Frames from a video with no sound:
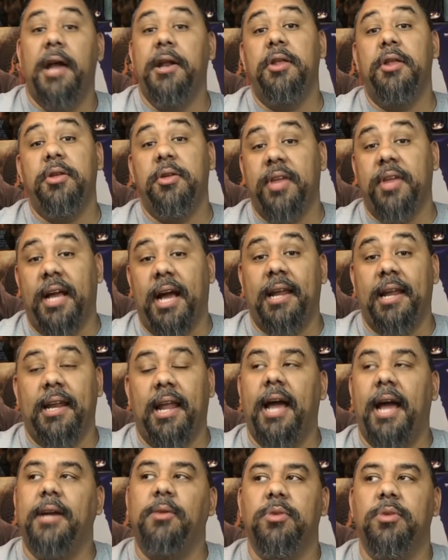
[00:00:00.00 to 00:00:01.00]
Another thing I
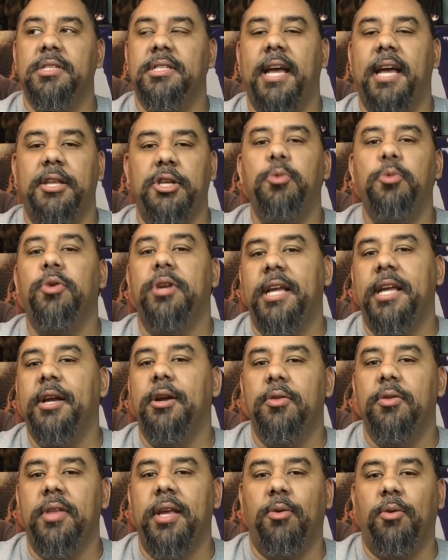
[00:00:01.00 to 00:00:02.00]
liked was that you would
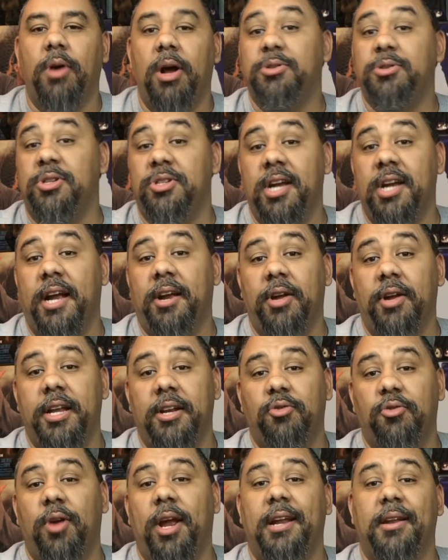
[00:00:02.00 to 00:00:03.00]
hear the Crouching Tiger,
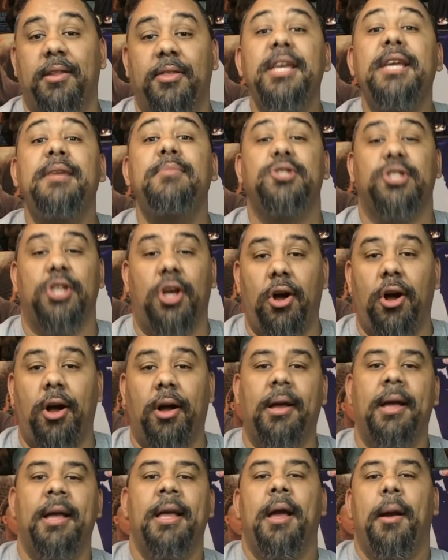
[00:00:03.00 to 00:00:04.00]
Hidden Dragon theme
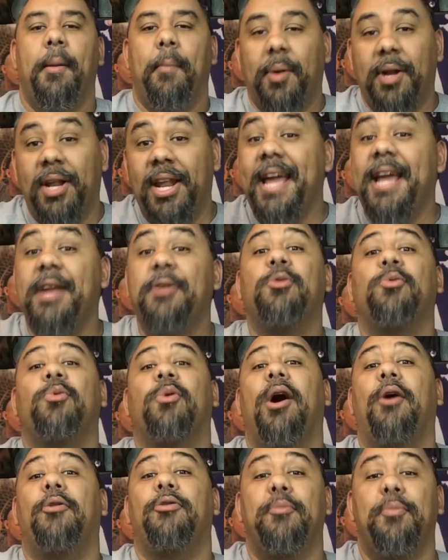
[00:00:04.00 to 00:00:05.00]
song played
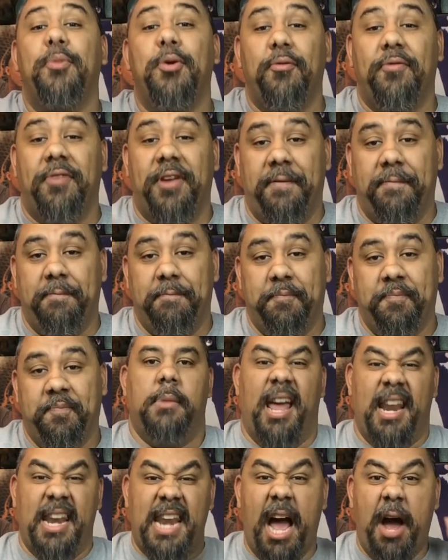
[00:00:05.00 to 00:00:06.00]
throughout the movie.
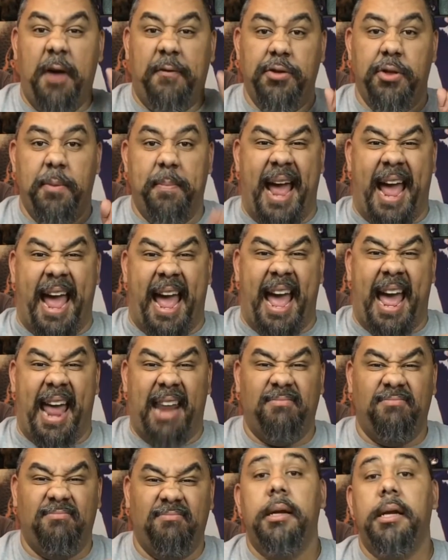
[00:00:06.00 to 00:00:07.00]
Now for the
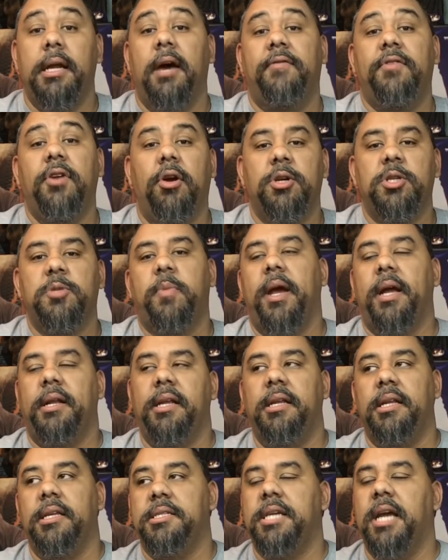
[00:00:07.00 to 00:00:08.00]
bad. Now, if you're
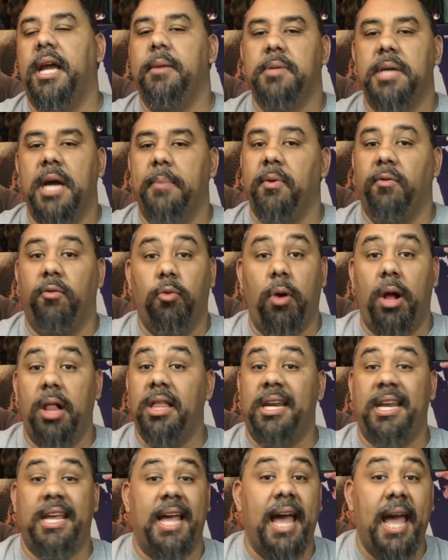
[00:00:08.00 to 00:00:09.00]
expecting the same type of
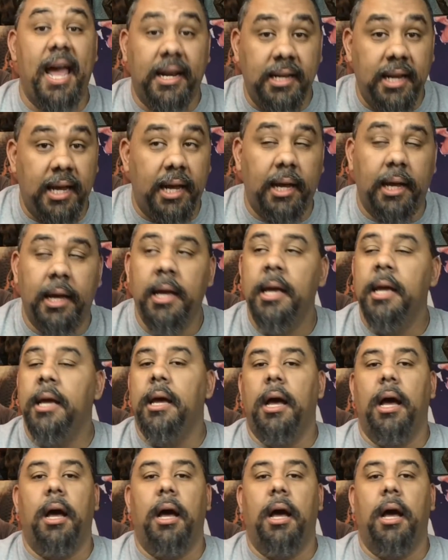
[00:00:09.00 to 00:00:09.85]
quality acting,